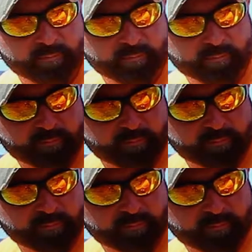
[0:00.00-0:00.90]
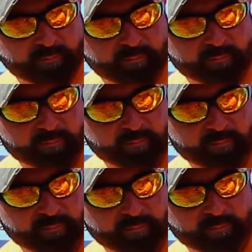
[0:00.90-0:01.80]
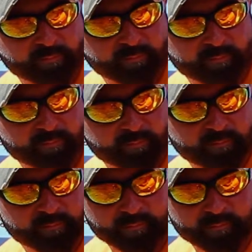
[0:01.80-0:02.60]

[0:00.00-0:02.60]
(not speaking)